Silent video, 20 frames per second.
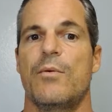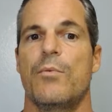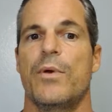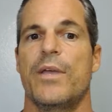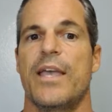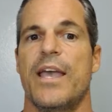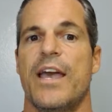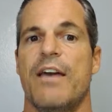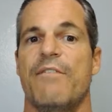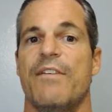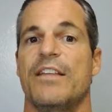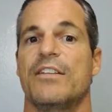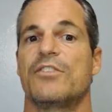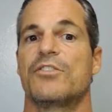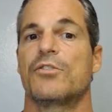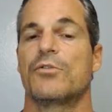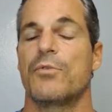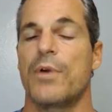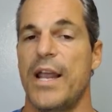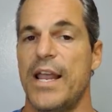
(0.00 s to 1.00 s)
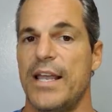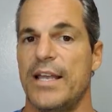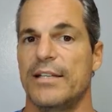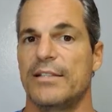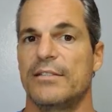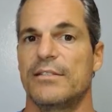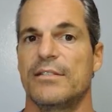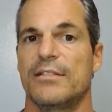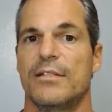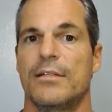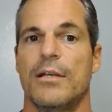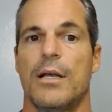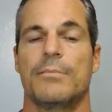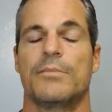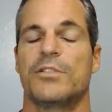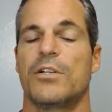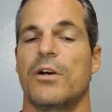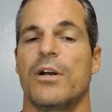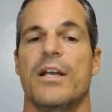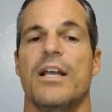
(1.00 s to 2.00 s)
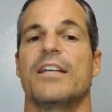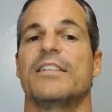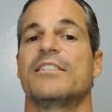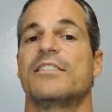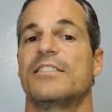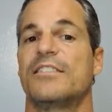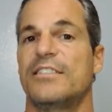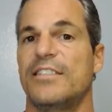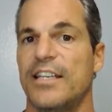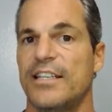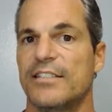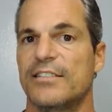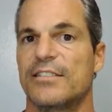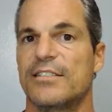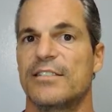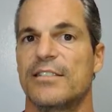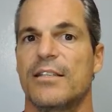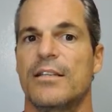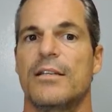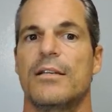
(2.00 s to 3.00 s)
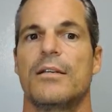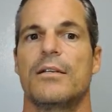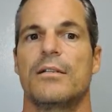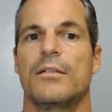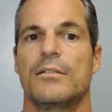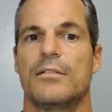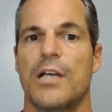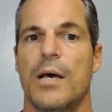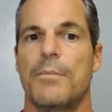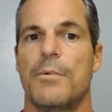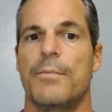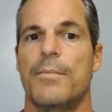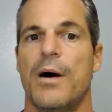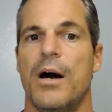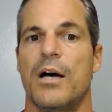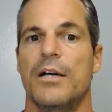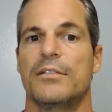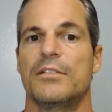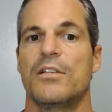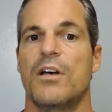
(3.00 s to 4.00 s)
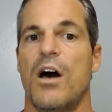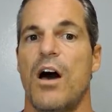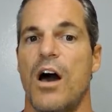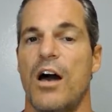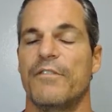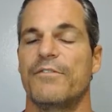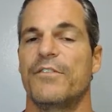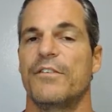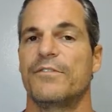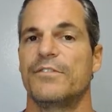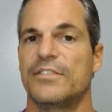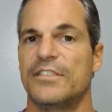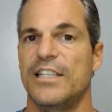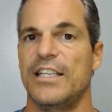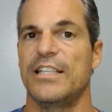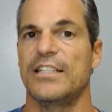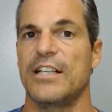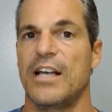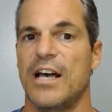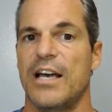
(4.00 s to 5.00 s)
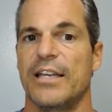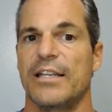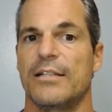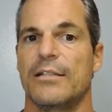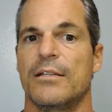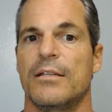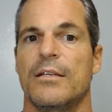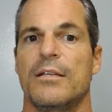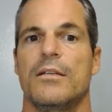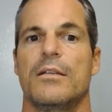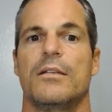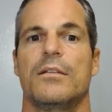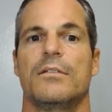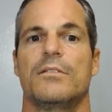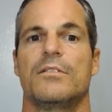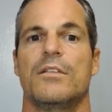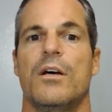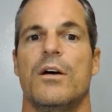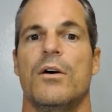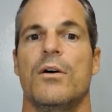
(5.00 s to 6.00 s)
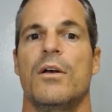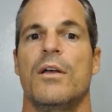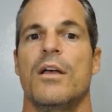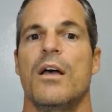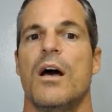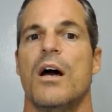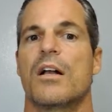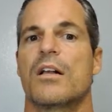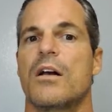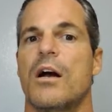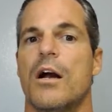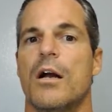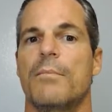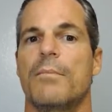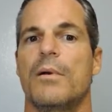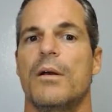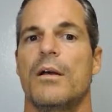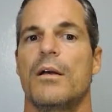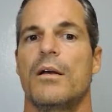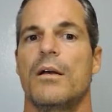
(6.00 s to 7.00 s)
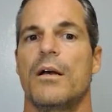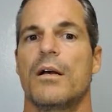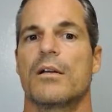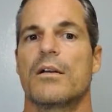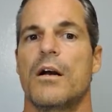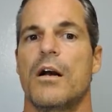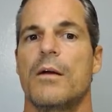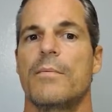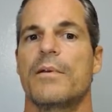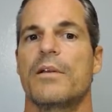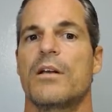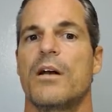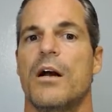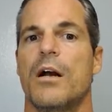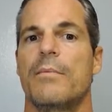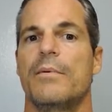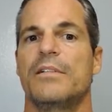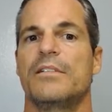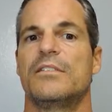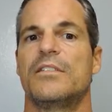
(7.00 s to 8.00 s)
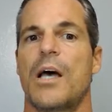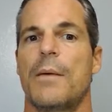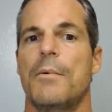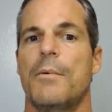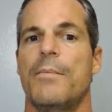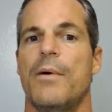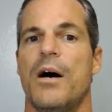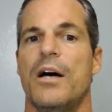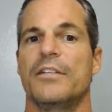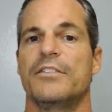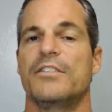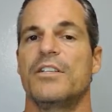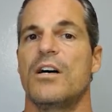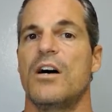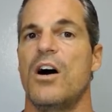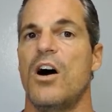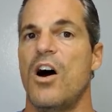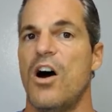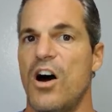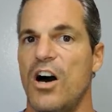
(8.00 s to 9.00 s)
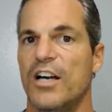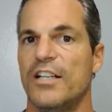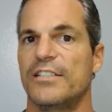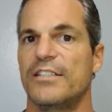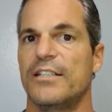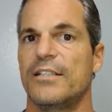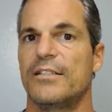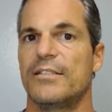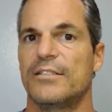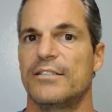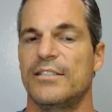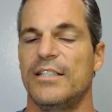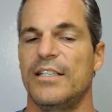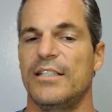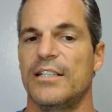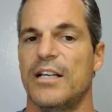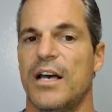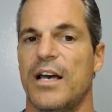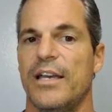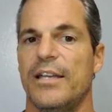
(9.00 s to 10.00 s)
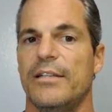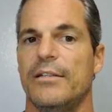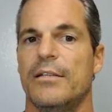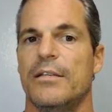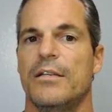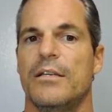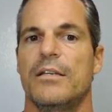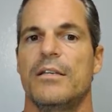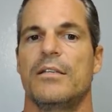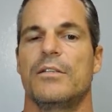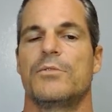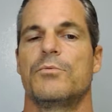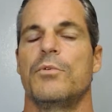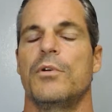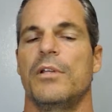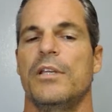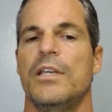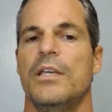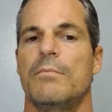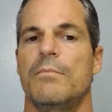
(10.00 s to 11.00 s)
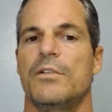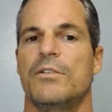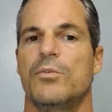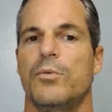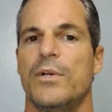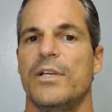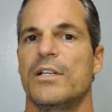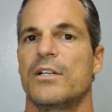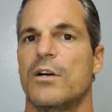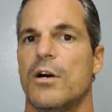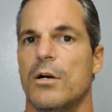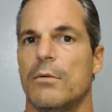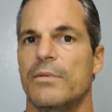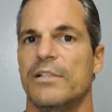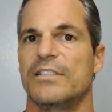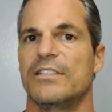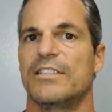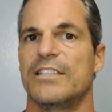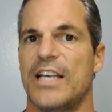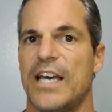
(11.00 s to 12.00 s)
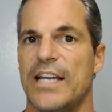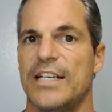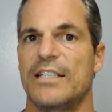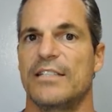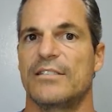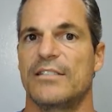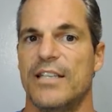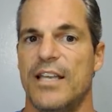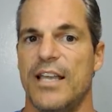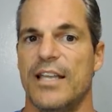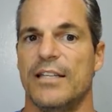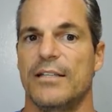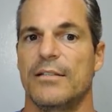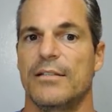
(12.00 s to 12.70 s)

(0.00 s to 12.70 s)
we have a trans, I'm sorry, a cis double bond off of C nine. So a carb, a carbon-carbon double bond on C nine is really in between carbons nine and ten.